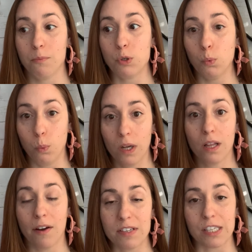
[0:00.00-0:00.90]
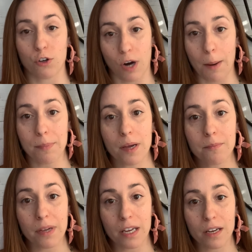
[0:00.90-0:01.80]
You will obviously crop
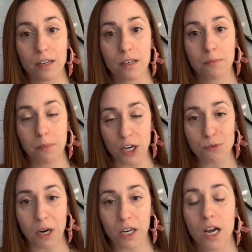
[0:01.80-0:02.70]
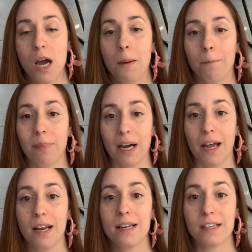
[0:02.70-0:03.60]
them in Poshmark, but
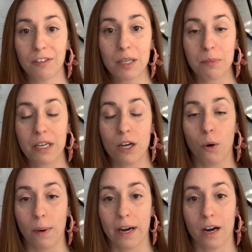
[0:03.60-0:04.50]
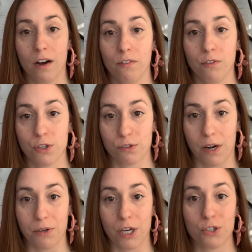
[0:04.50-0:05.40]
definitely be aware of the
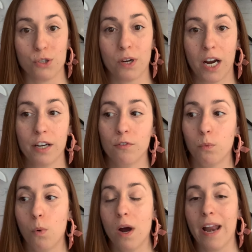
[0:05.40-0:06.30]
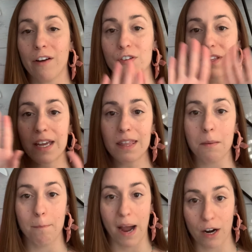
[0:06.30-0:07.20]
surroundings. You kind of want everything in the
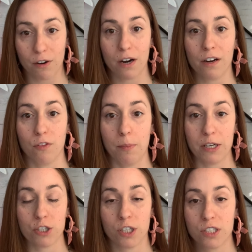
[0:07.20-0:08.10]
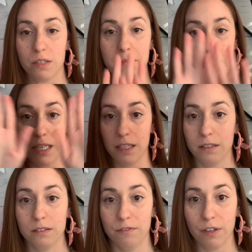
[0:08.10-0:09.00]
background of the picture to be
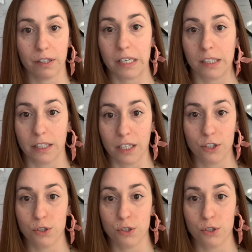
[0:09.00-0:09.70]
very clean.